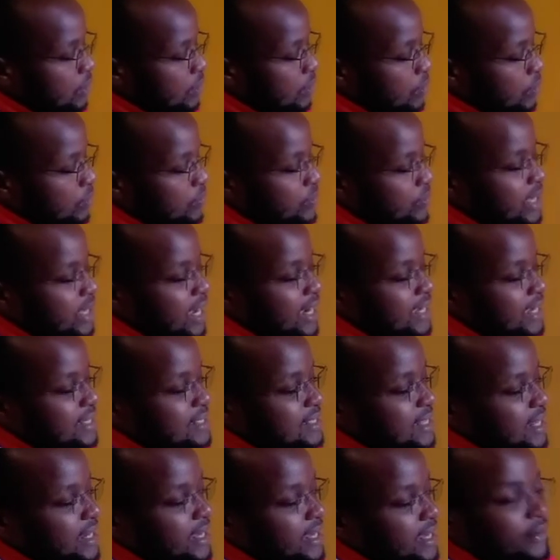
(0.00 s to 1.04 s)
we
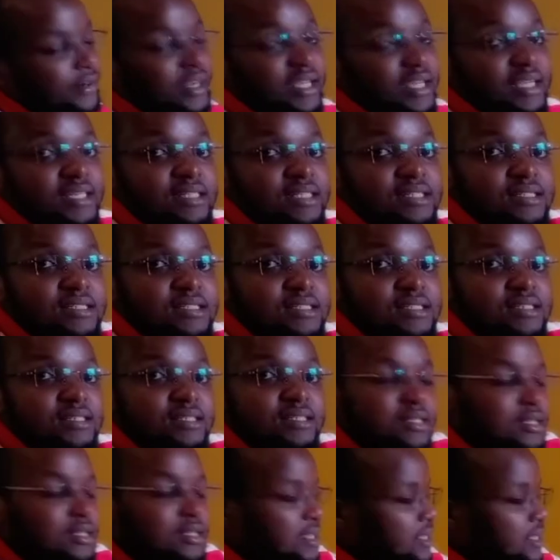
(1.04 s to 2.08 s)

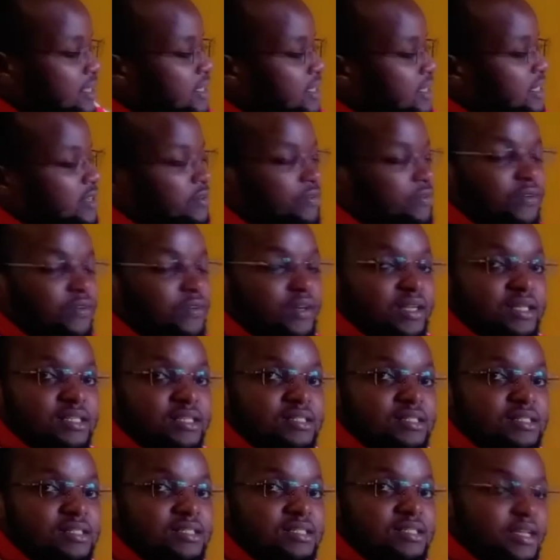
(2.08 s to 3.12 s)
accelerate the
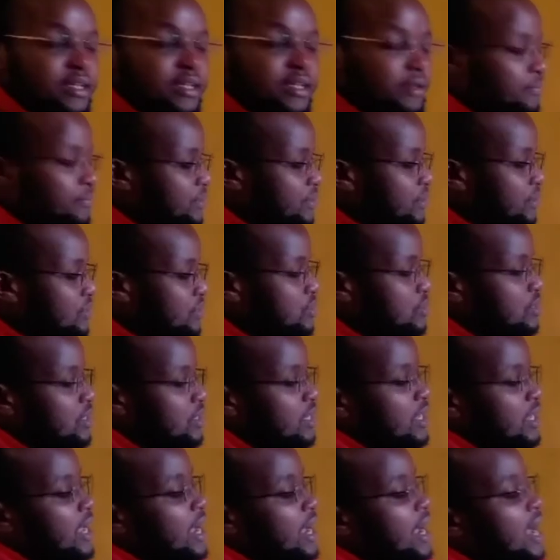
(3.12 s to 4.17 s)
difference in pitch.
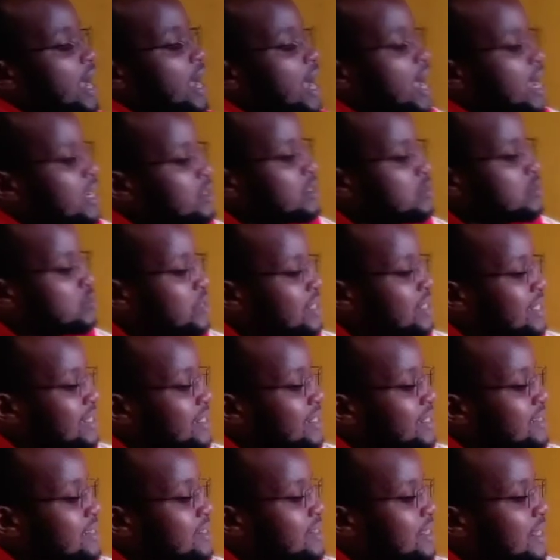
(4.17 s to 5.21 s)
As we
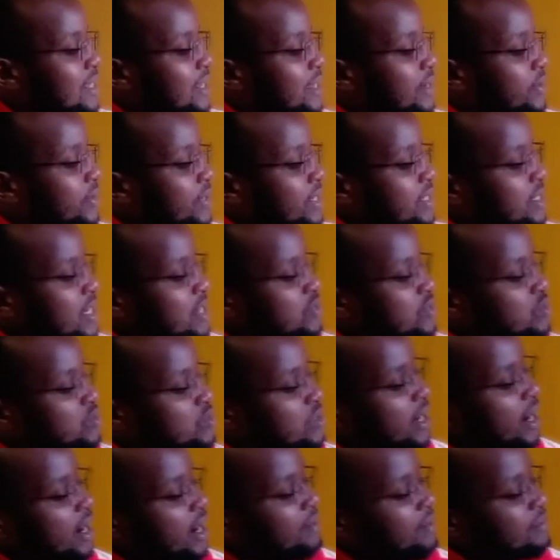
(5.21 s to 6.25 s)
decelerate, as we
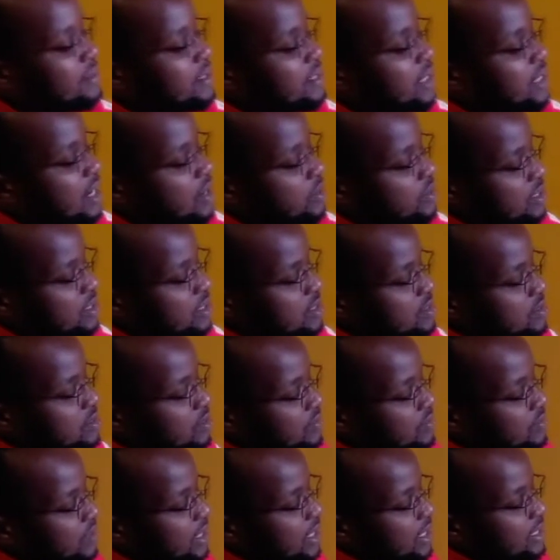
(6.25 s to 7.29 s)
come down the
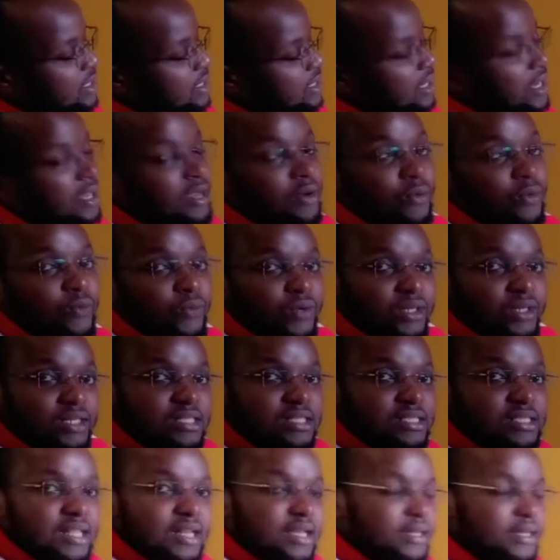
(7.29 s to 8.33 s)
solfa ladder, we
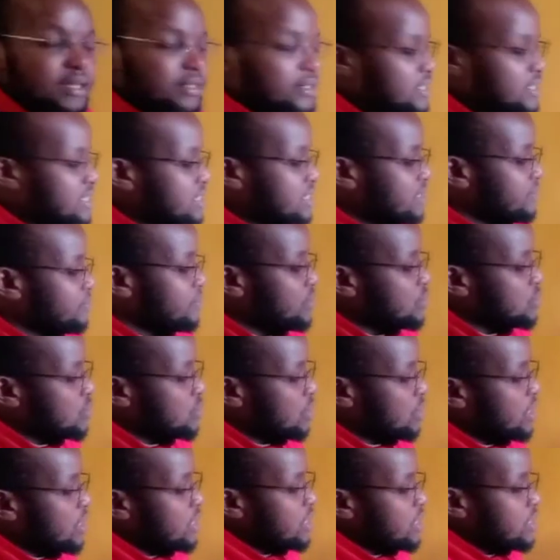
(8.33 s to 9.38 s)
decelerate in
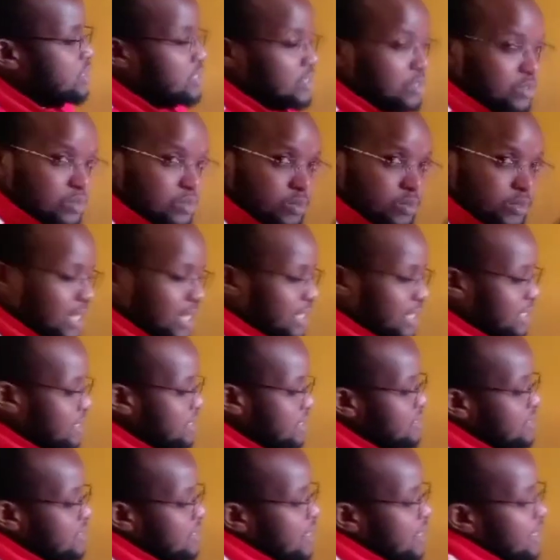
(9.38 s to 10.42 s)
pitch. So that is,